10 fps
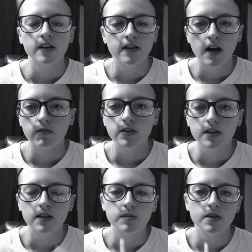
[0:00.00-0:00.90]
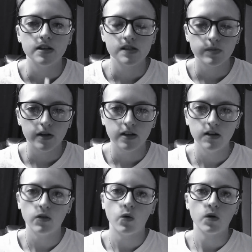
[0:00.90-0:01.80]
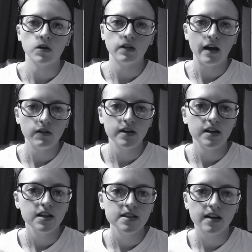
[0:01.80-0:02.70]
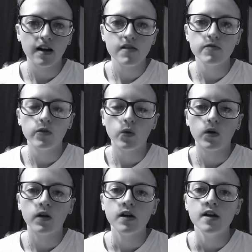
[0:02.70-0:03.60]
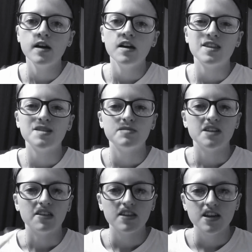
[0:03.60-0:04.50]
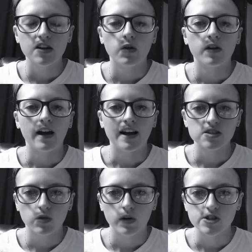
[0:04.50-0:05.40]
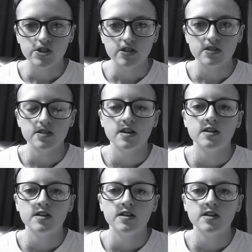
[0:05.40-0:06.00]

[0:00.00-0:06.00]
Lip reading: you're not really going to be explaining or allowing any time for them to think or to ask questions.